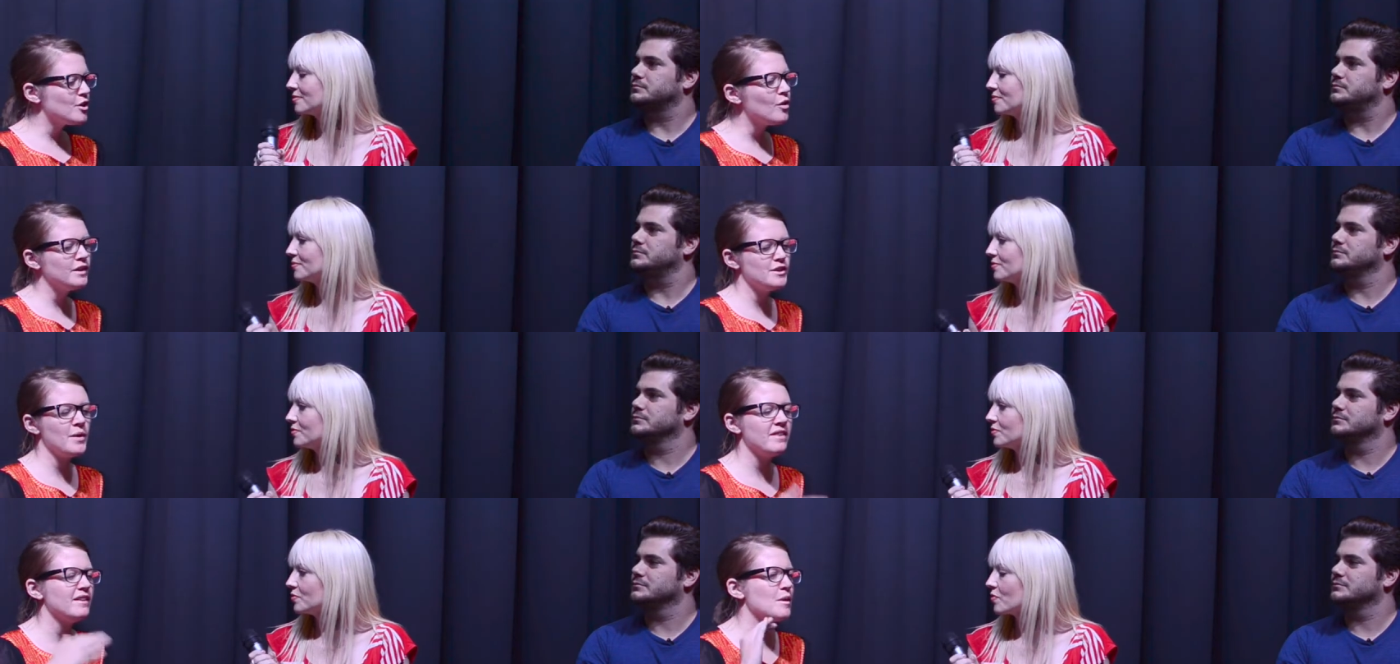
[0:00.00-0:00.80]
Speaker 1: totally. So,
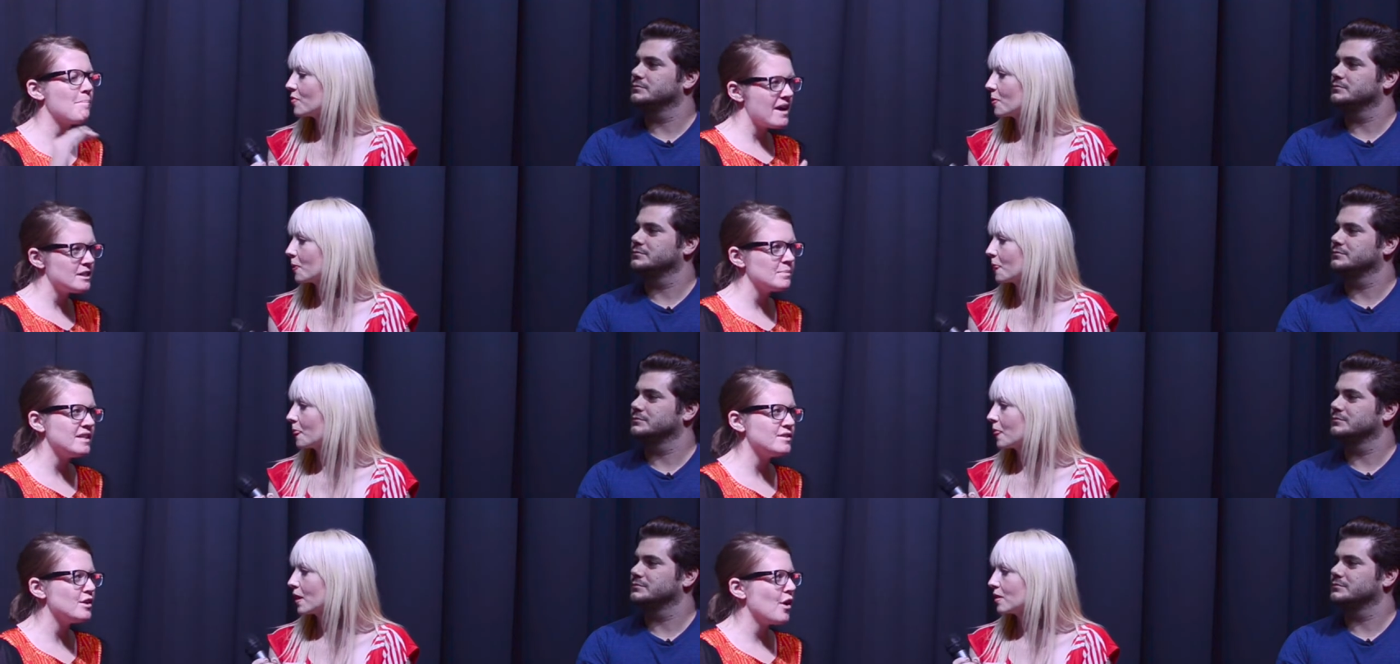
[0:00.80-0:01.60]
I think the best
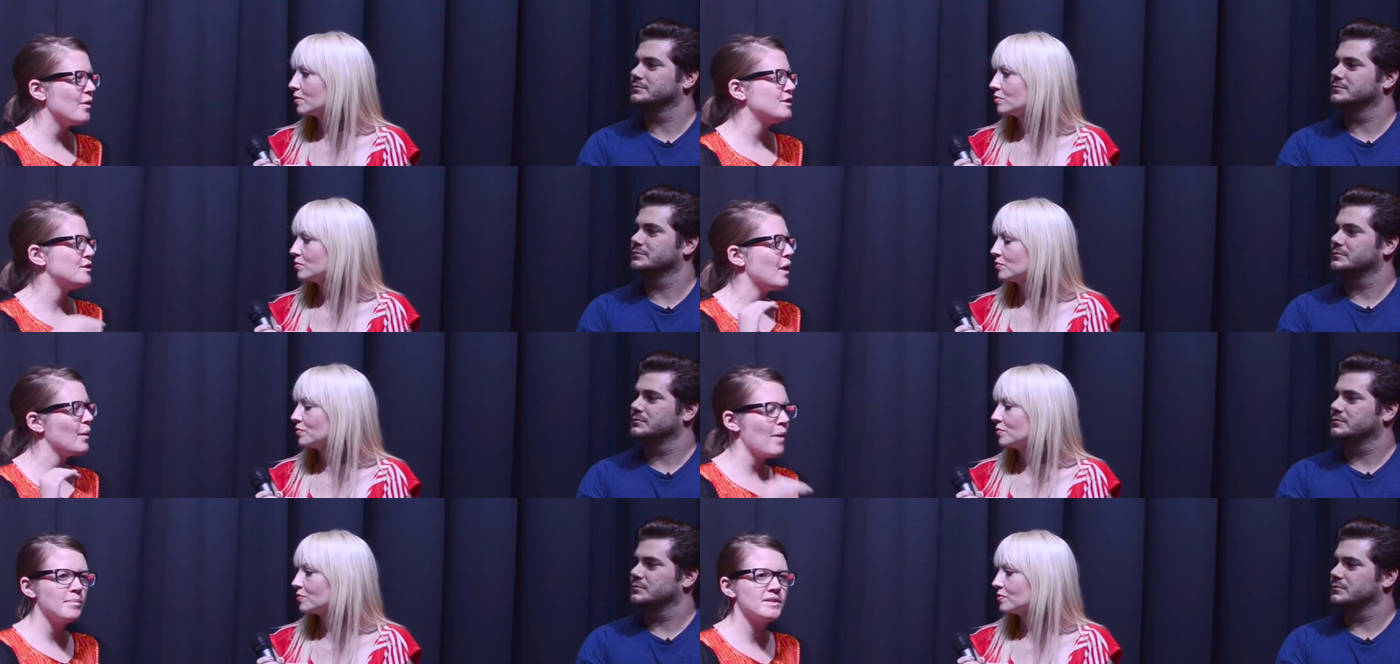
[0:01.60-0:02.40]
place to go is to our
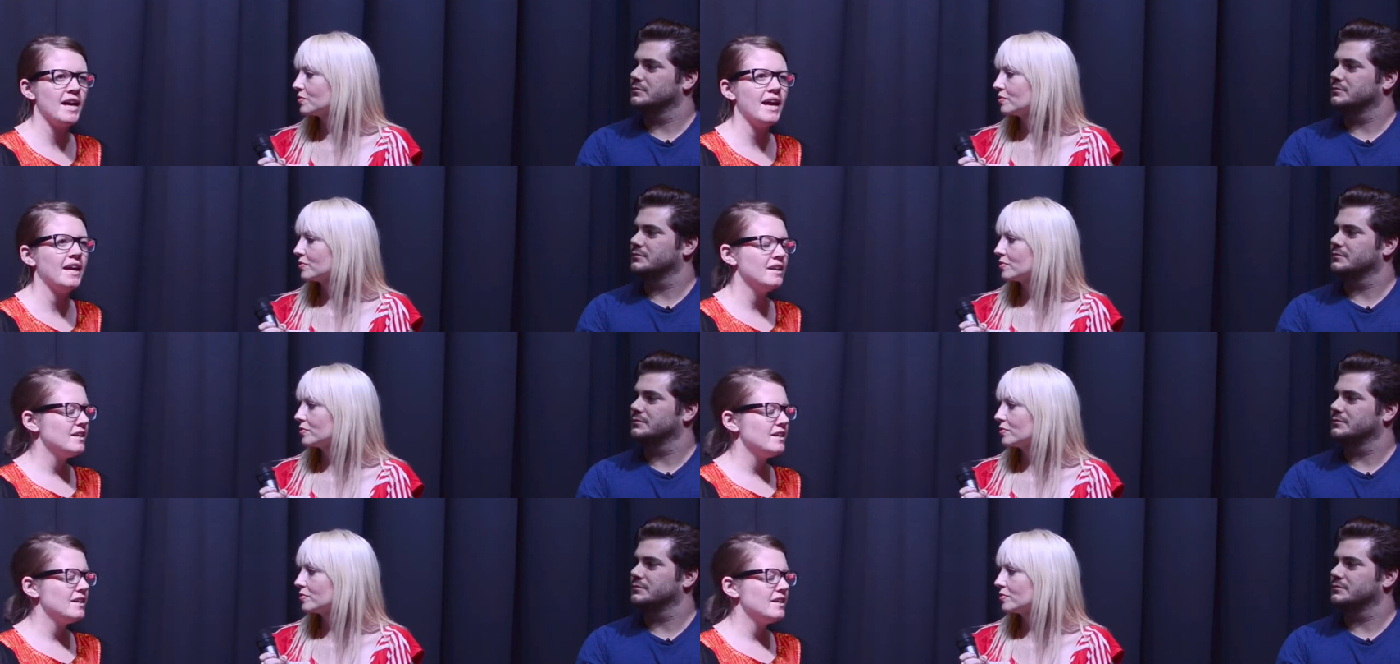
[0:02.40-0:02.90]
website.